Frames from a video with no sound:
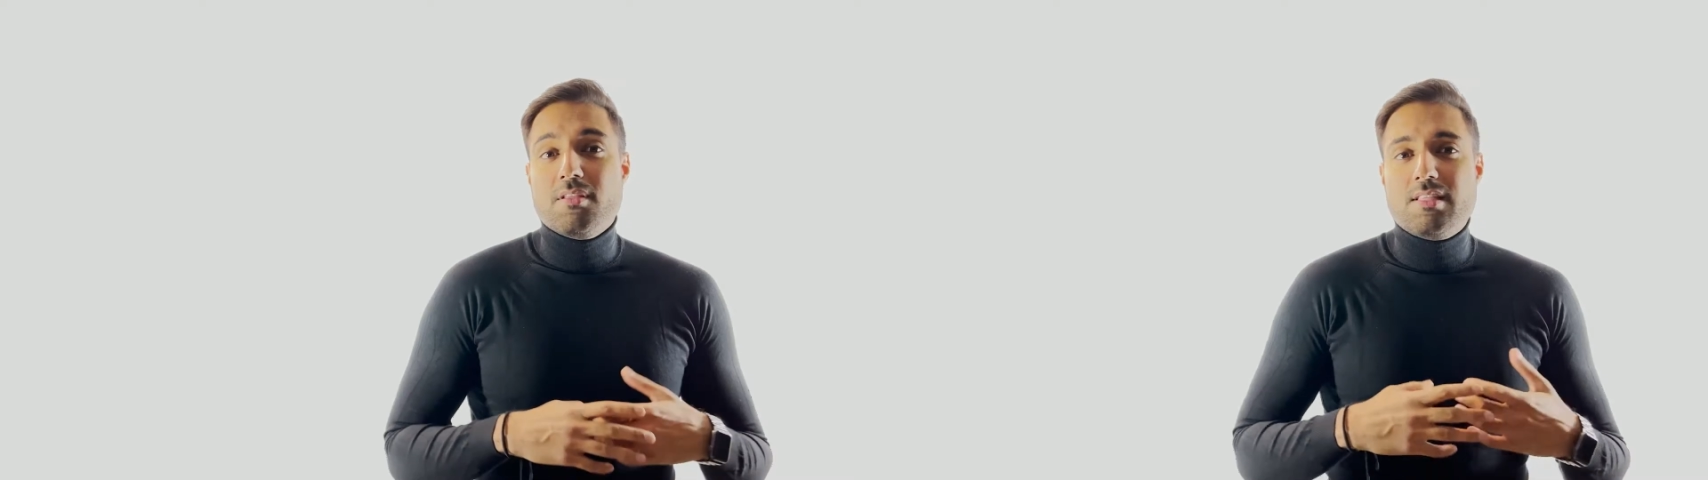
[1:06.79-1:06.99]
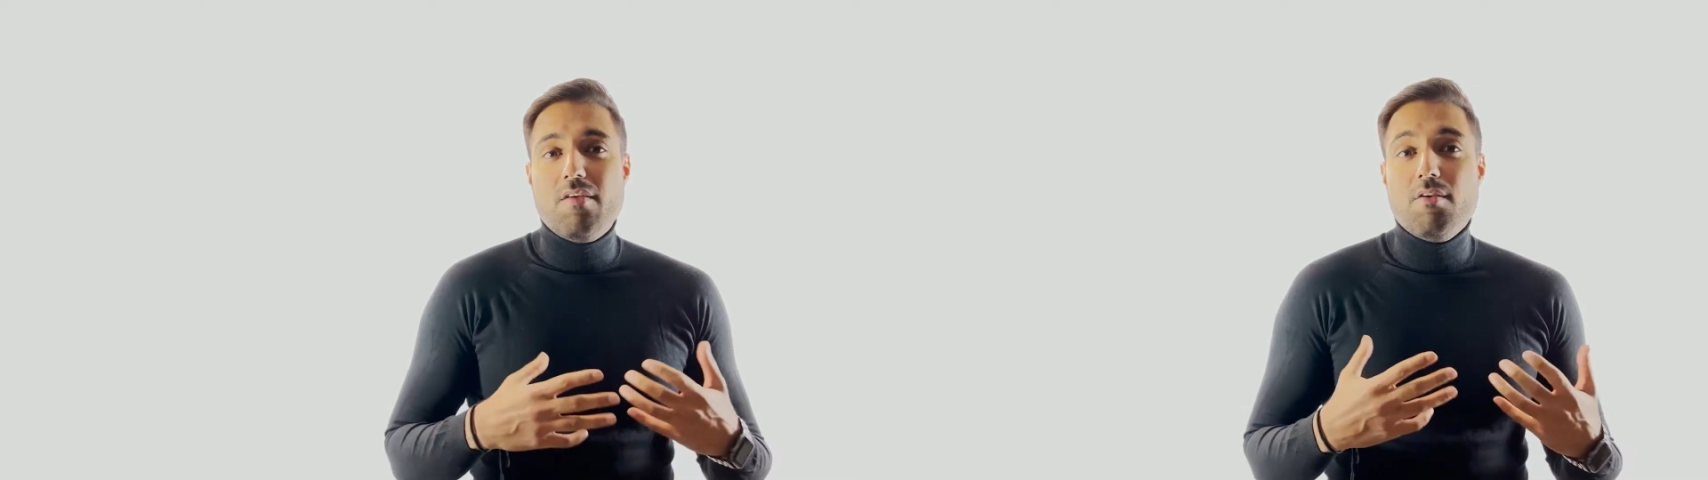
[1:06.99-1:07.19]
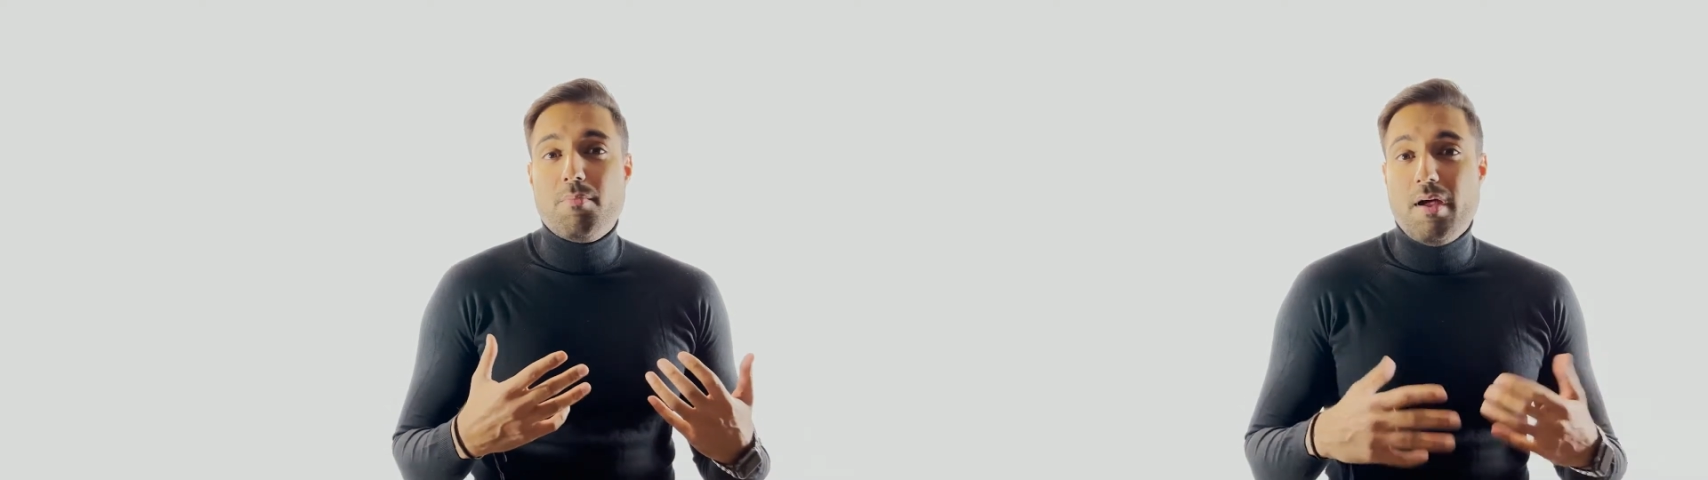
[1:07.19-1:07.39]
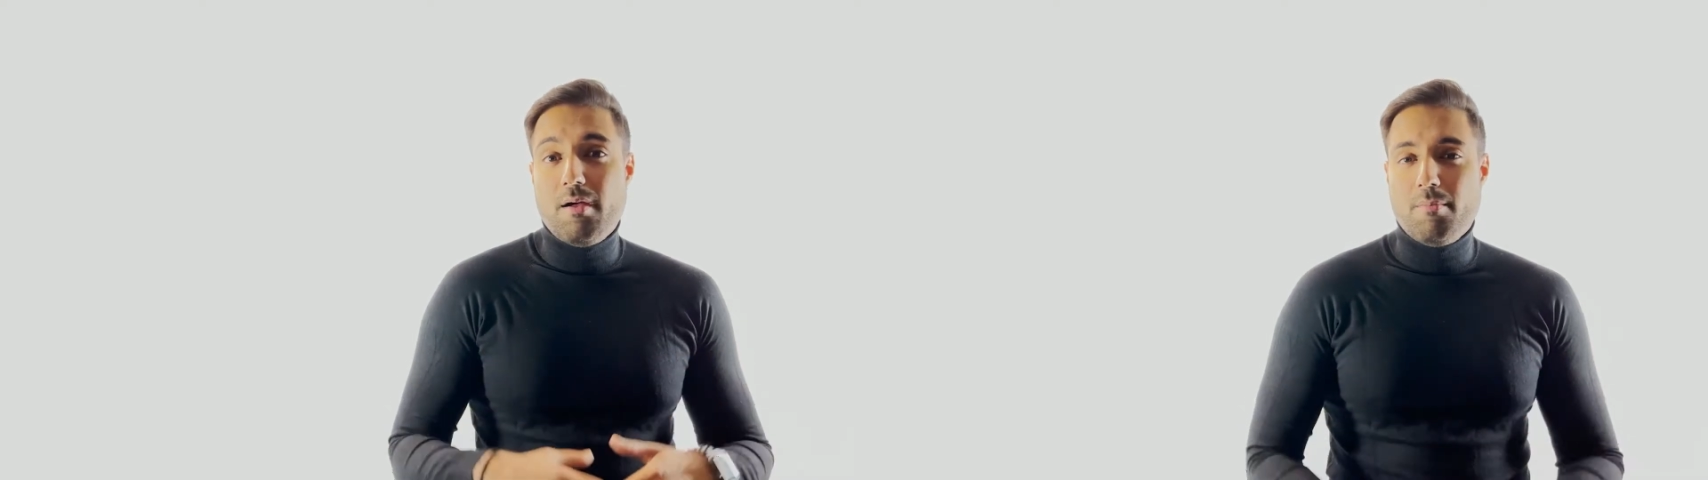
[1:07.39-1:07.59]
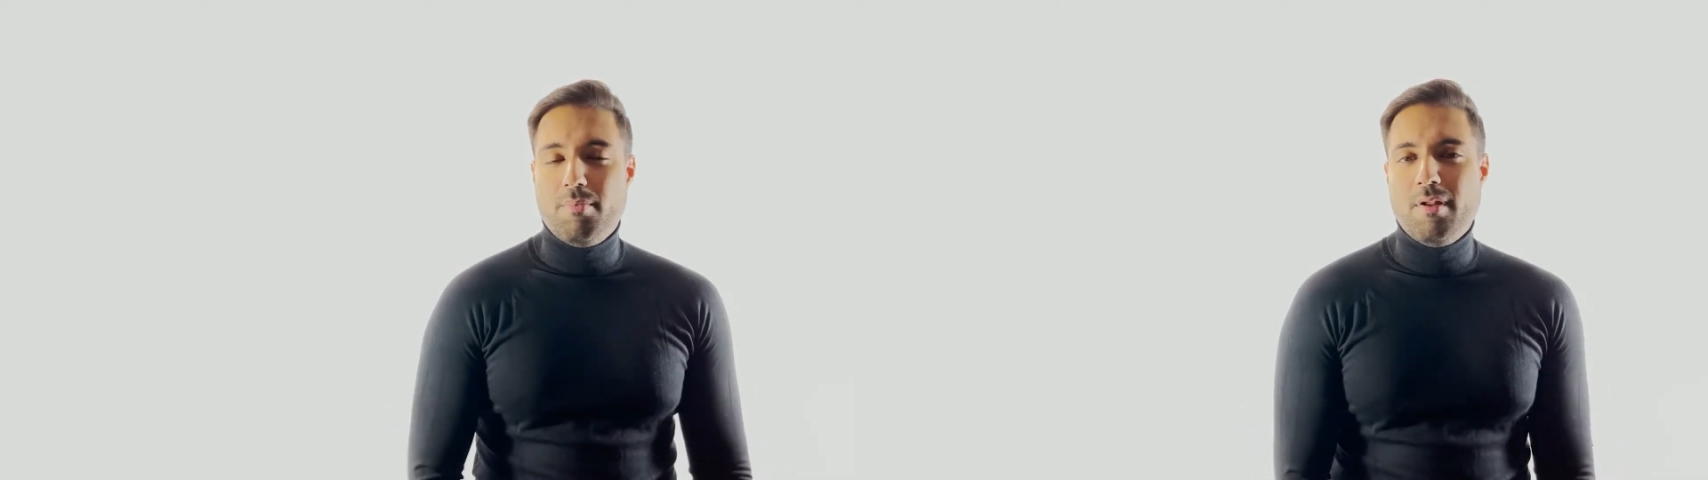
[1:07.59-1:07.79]
saving
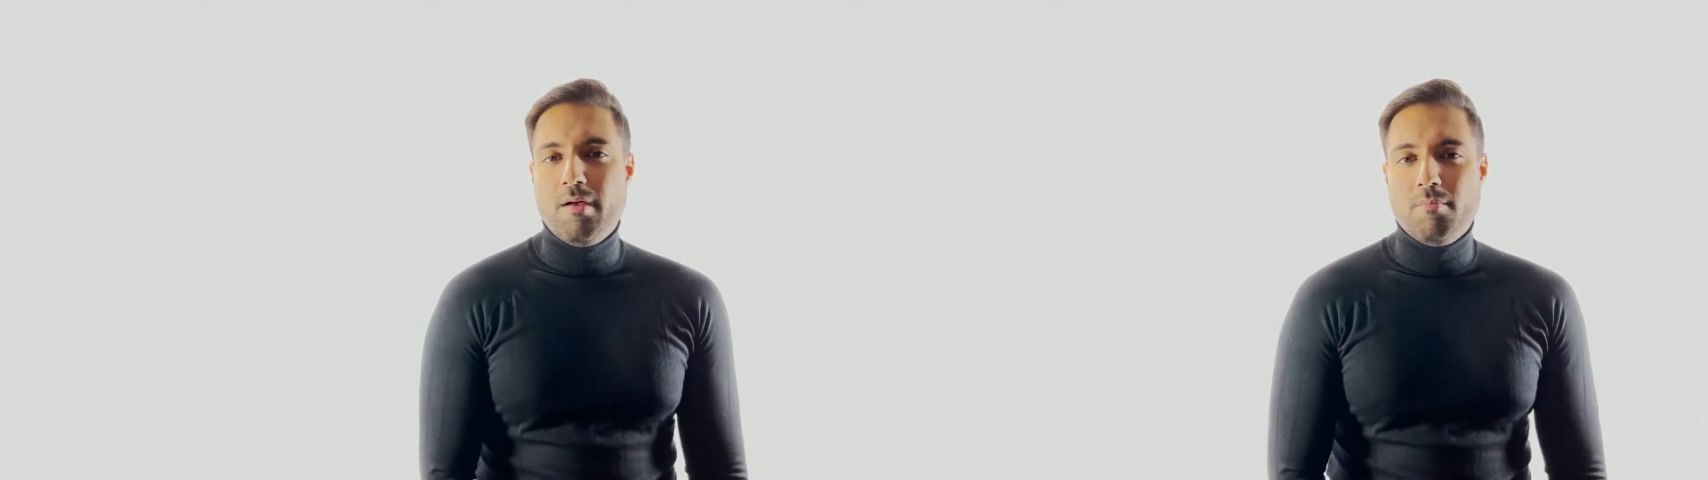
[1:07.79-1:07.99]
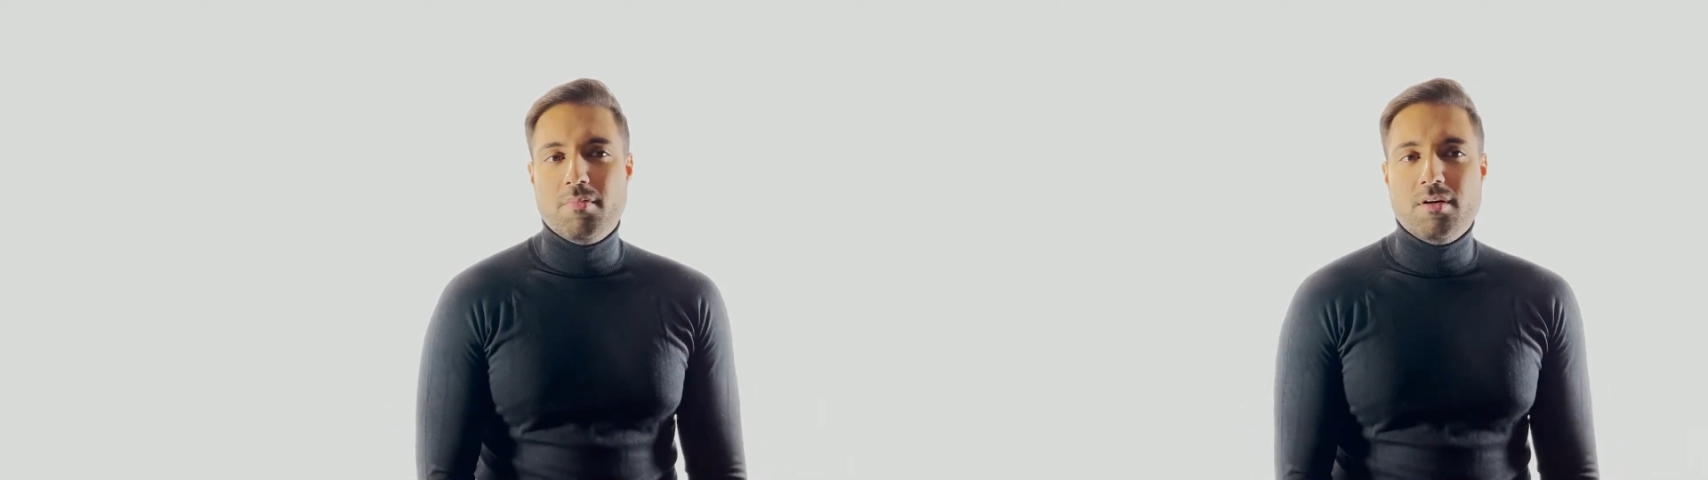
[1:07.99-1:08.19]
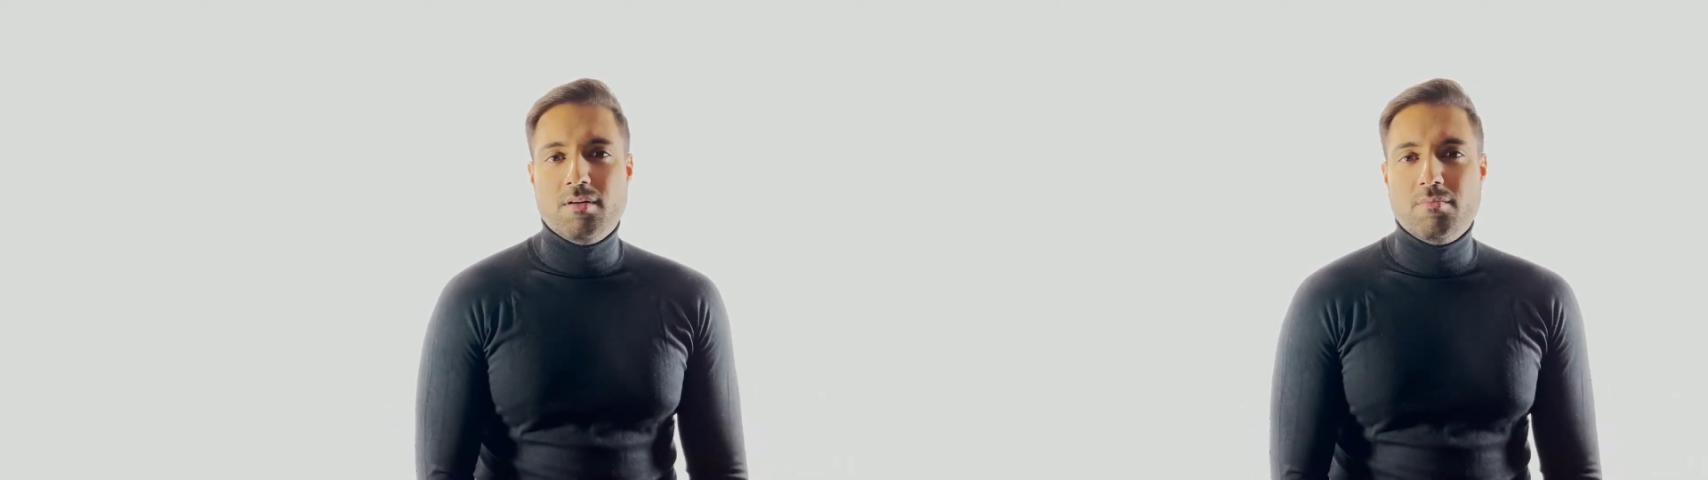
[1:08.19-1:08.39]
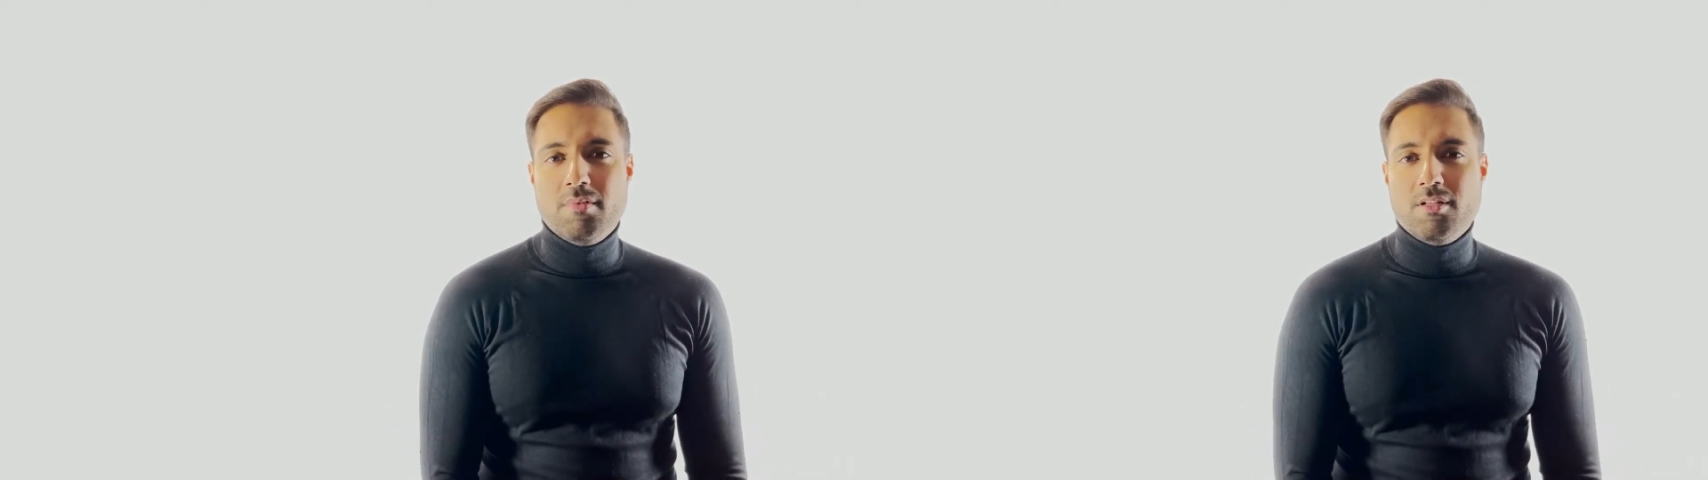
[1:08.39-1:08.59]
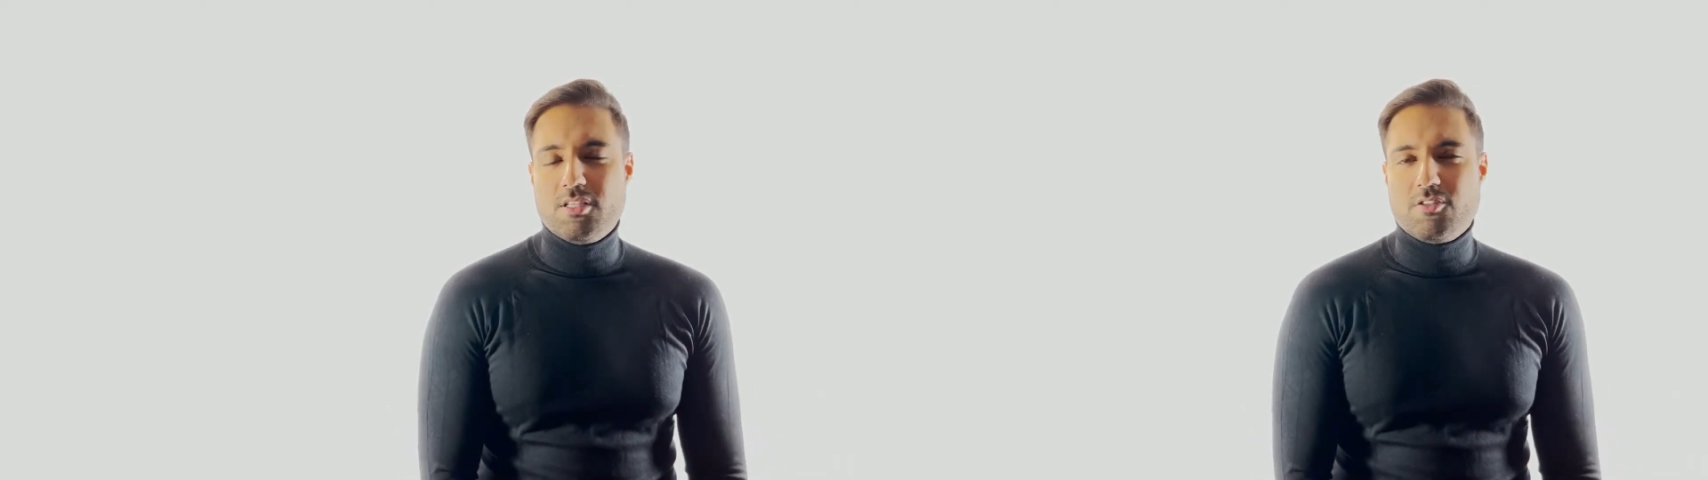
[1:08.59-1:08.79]

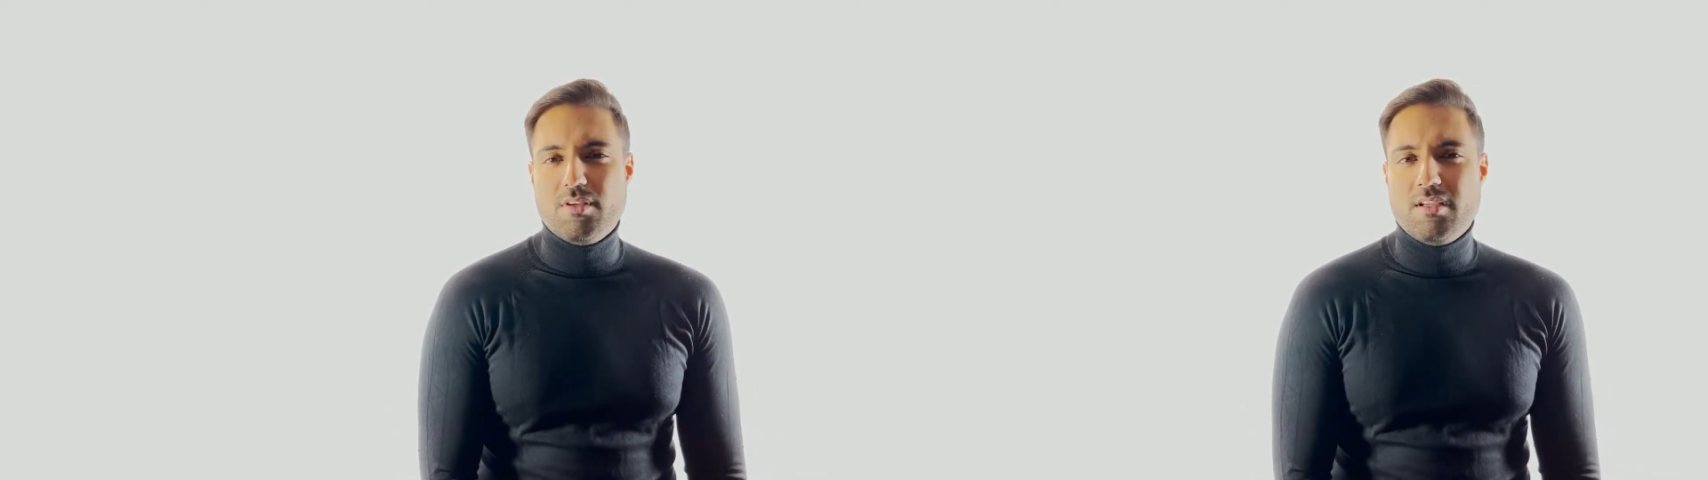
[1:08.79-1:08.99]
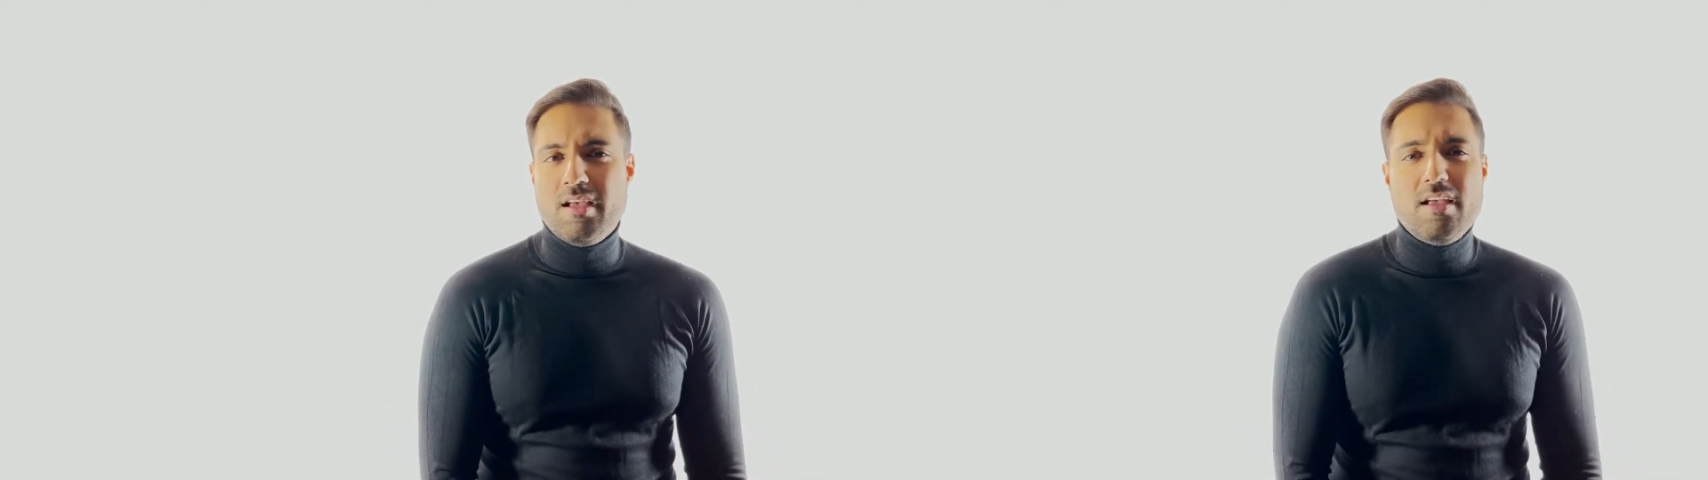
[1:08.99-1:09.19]
industry.